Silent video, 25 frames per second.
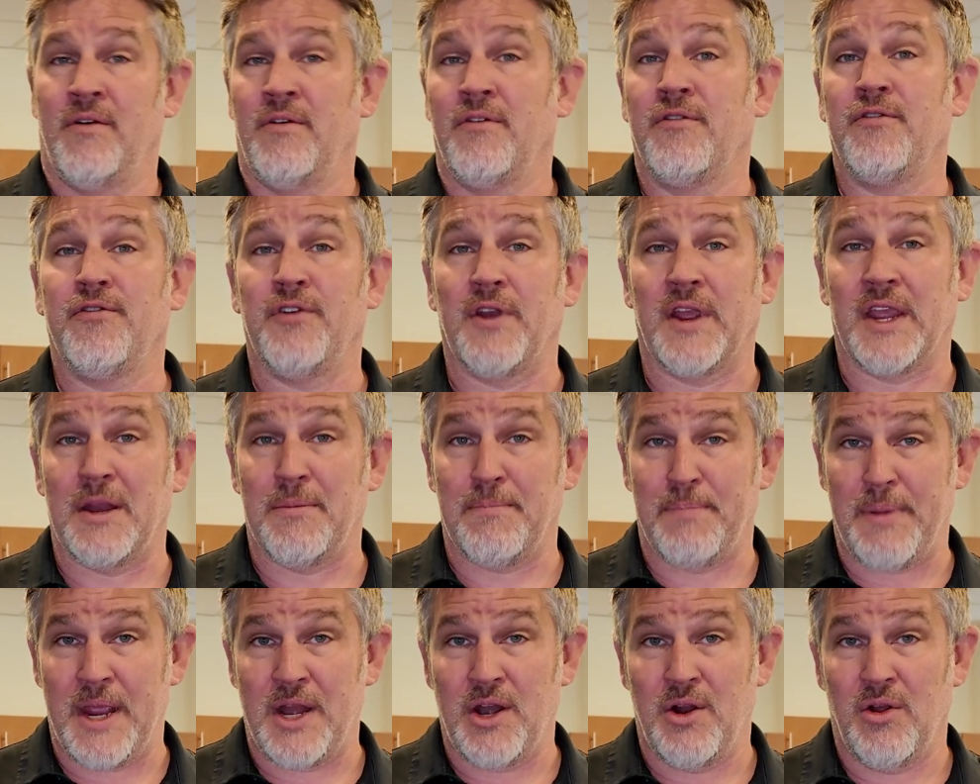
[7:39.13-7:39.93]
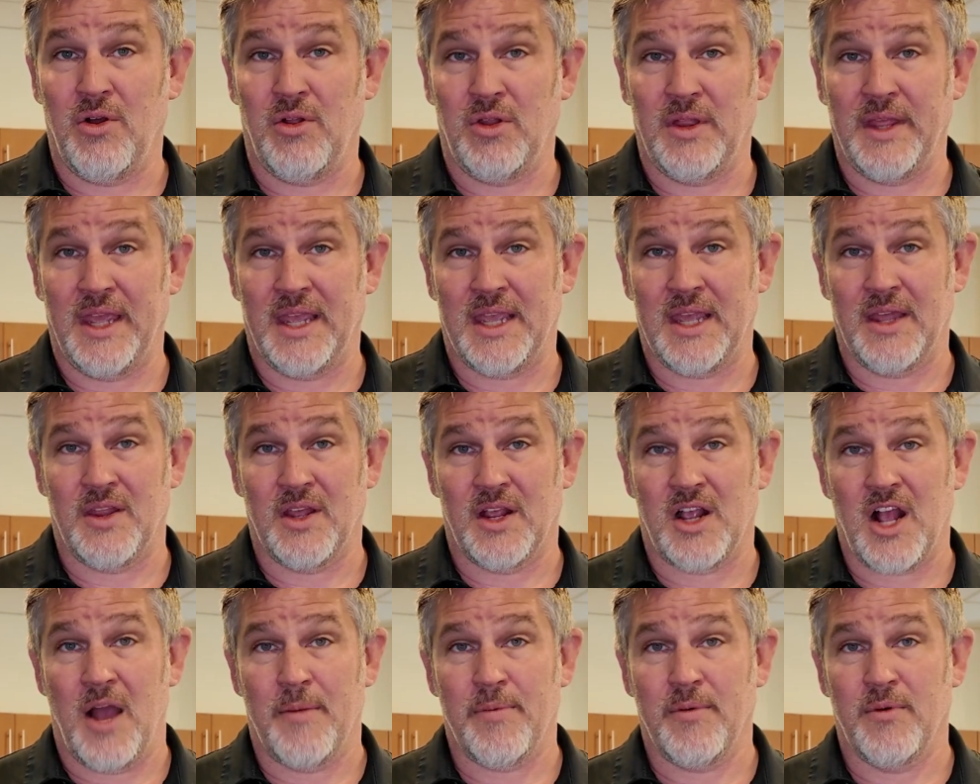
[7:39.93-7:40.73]
frickin' pinhole leak in
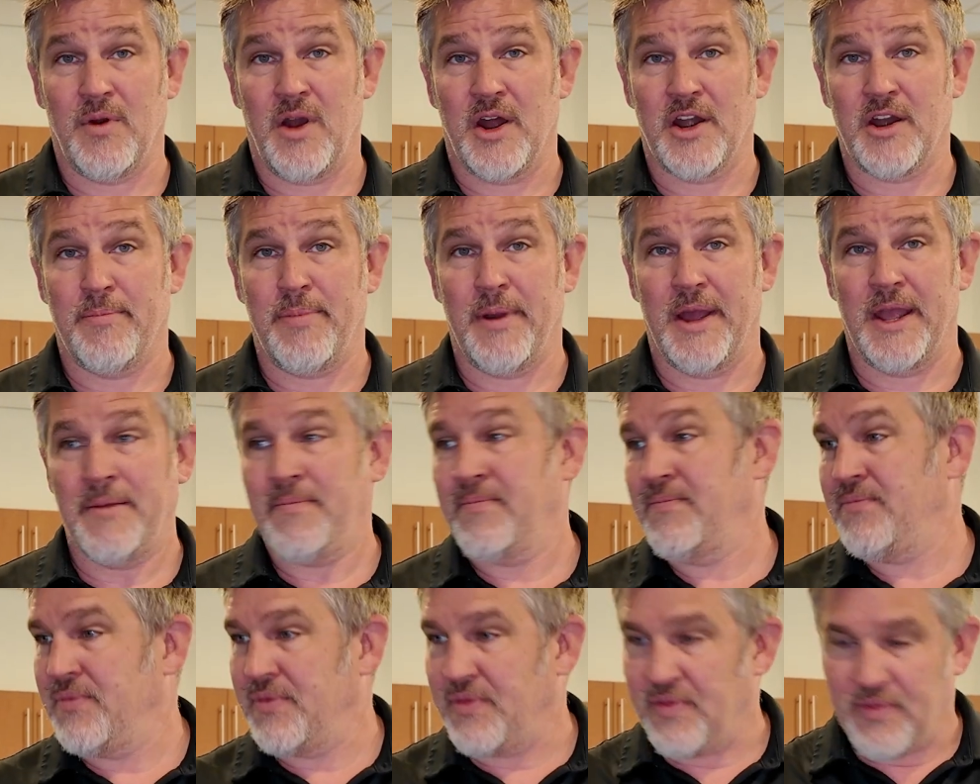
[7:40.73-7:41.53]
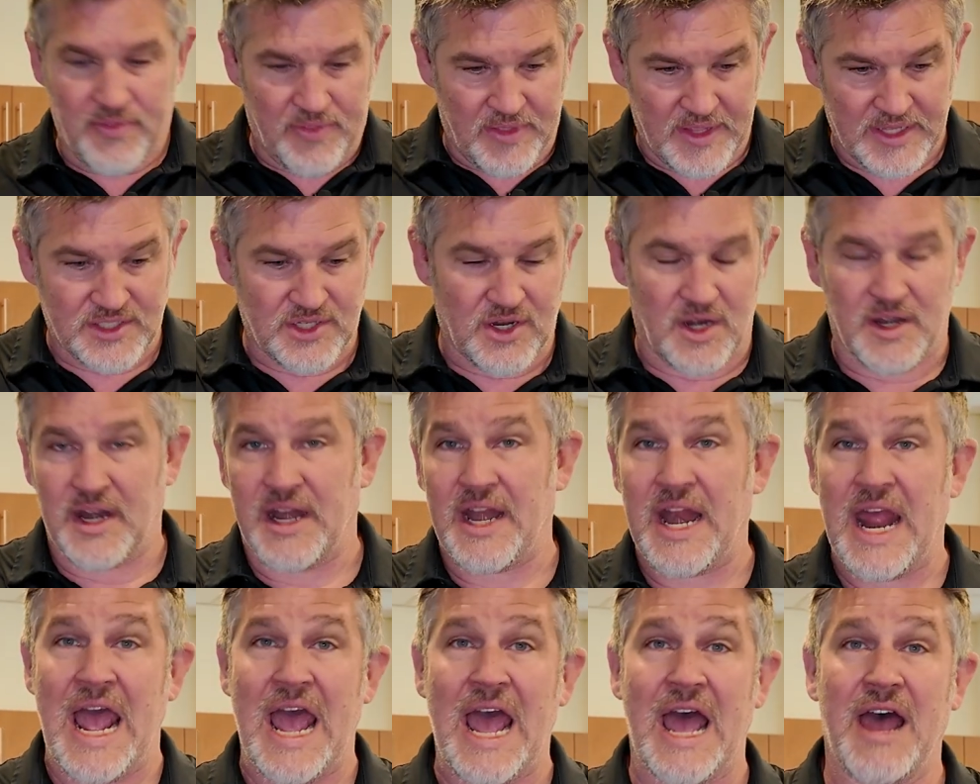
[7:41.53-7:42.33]
the copper water pipe. They started
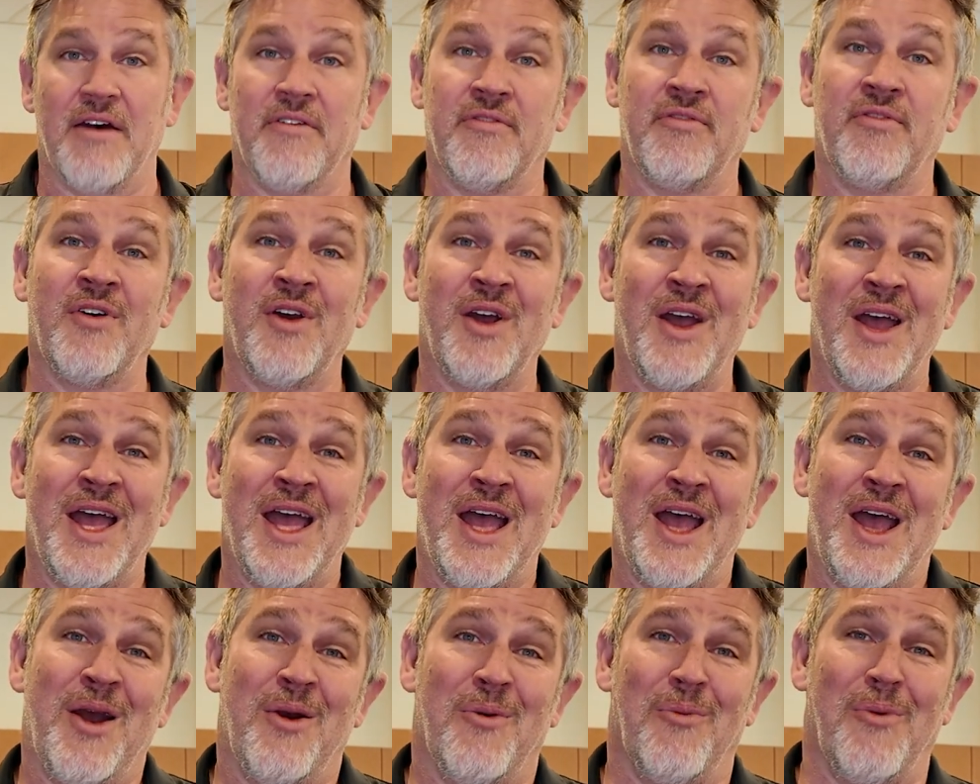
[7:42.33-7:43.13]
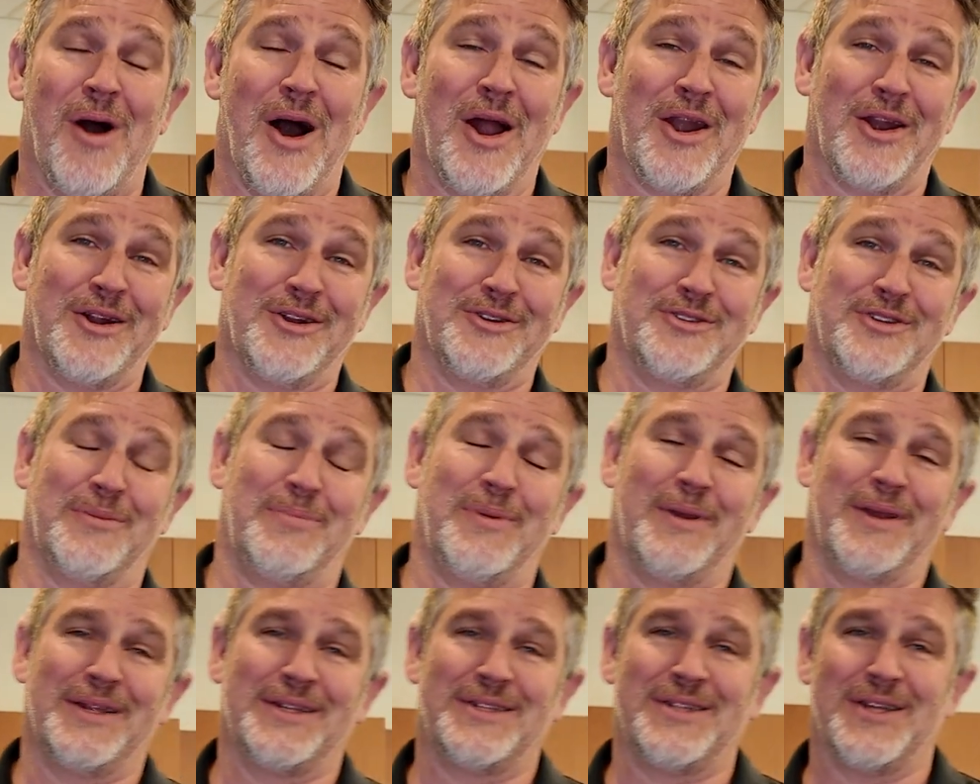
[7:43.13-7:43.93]
to have water
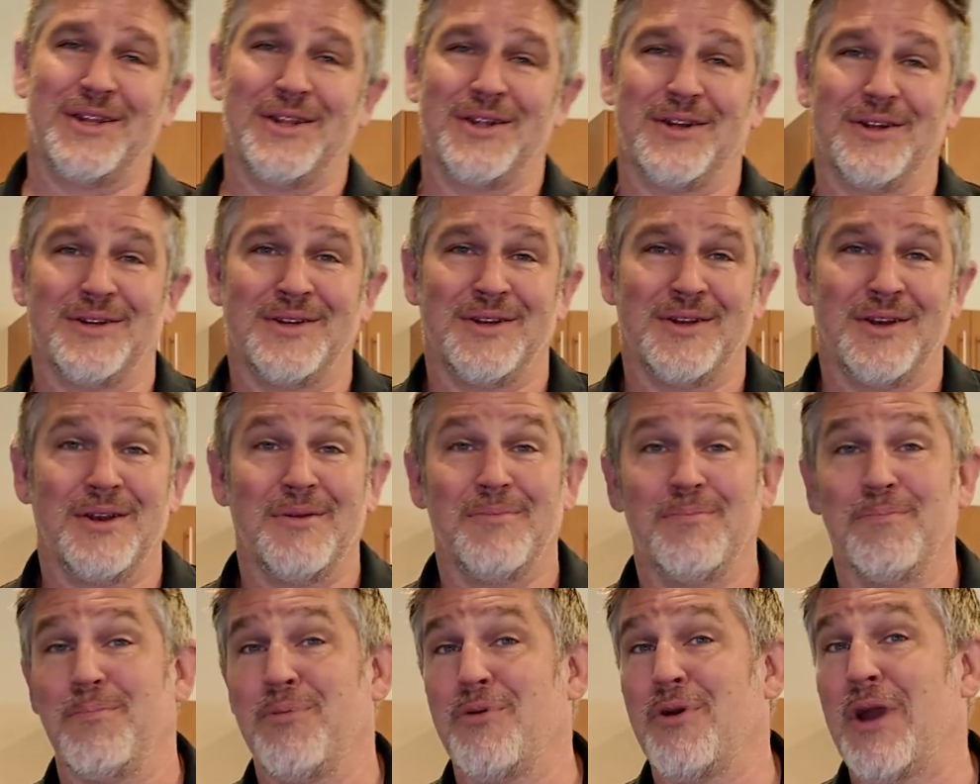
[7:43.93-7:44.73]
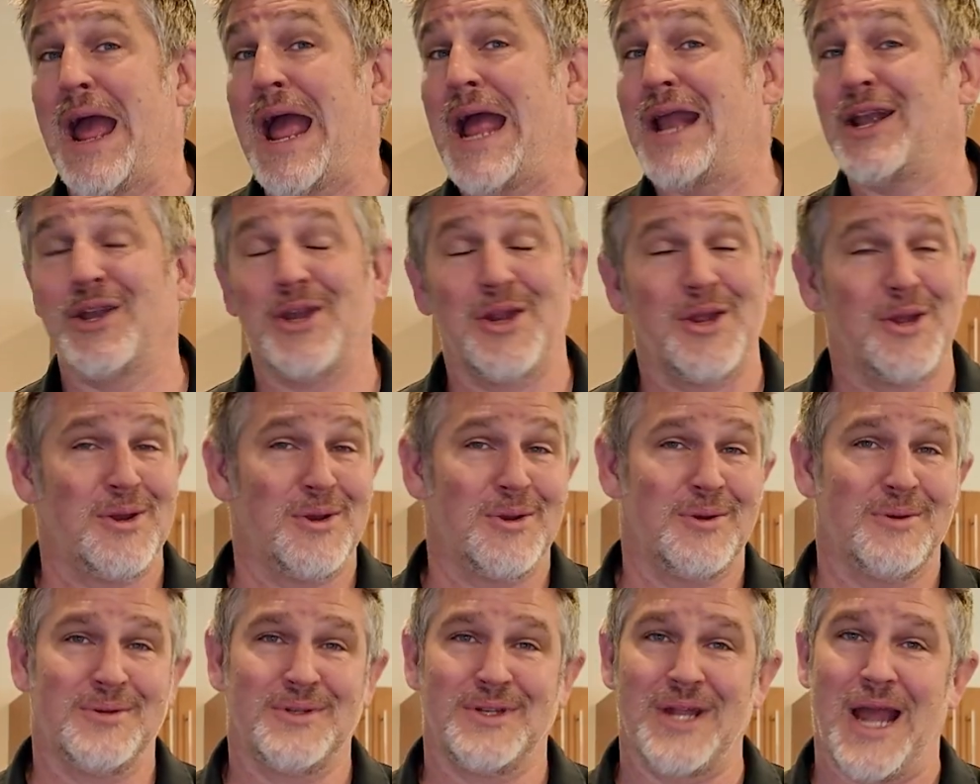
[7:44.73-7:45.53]
dripping into their brand
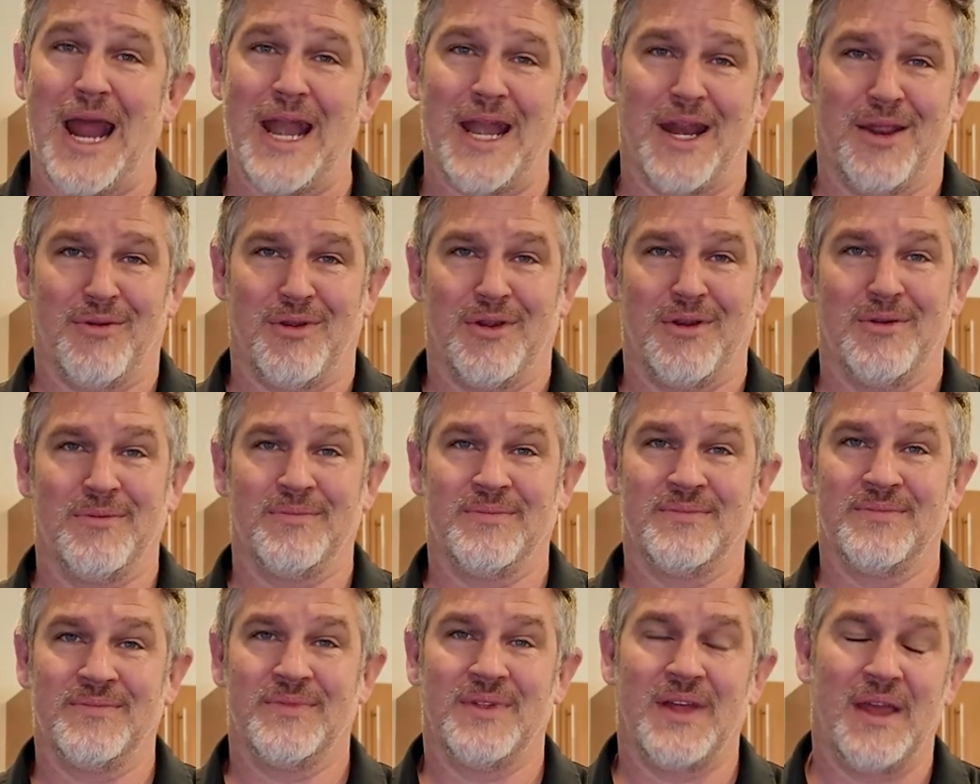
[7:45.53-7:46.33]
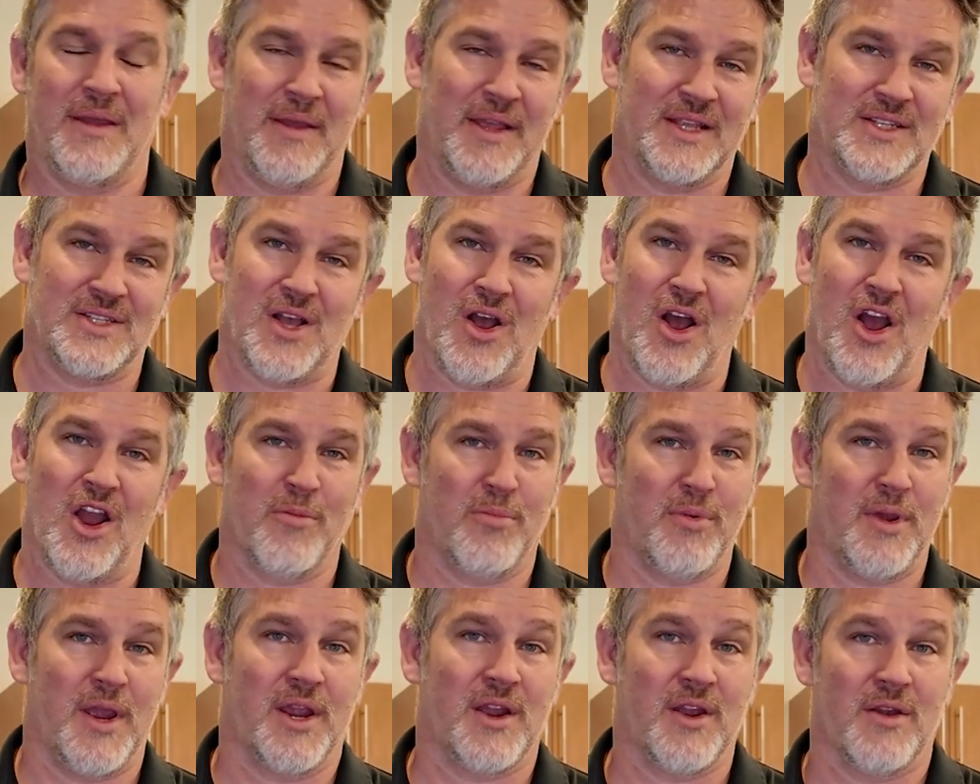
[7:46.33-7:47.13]
new dining room. And it's a
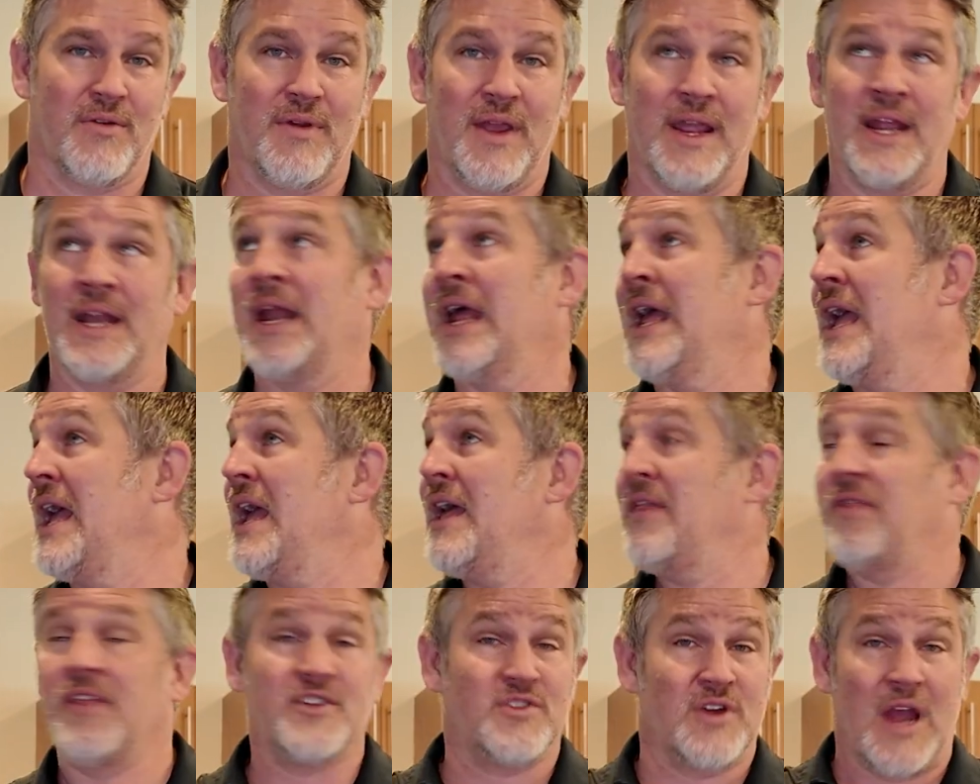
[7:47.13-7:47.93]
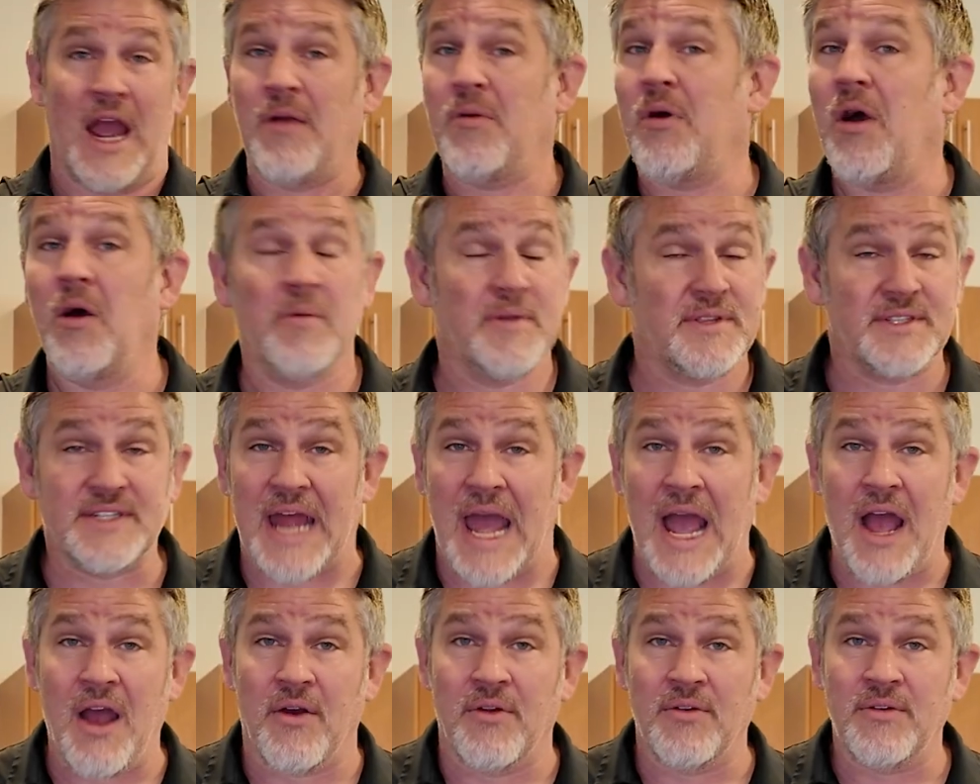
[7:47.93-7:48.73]
heartbreaker, right? The drywall was
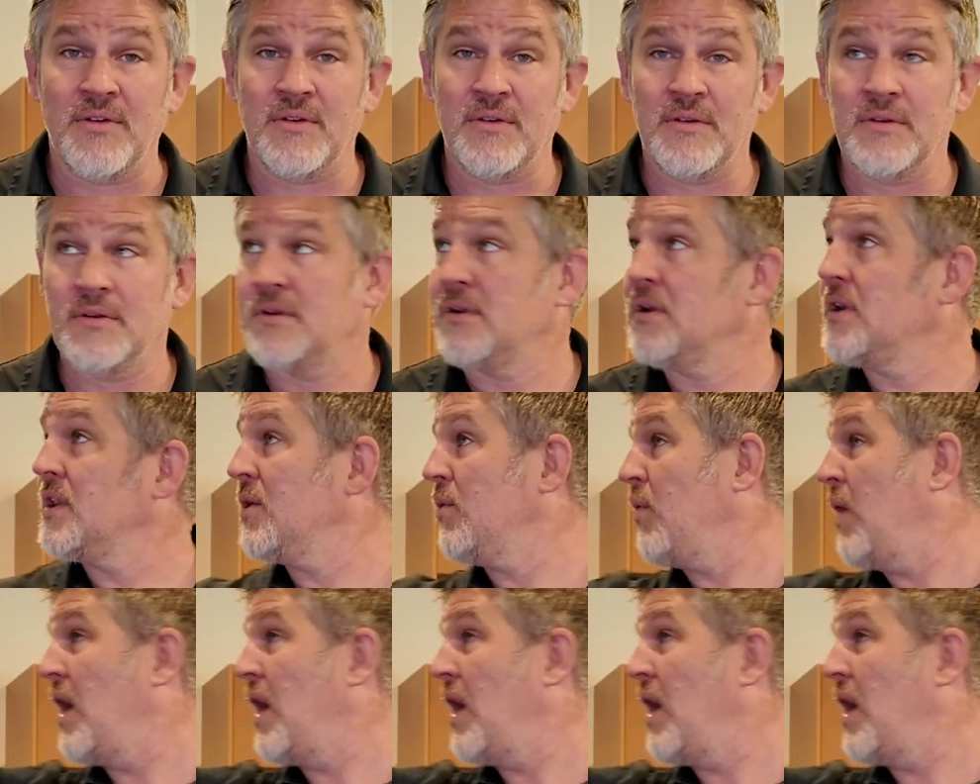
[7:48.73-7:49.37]
down, the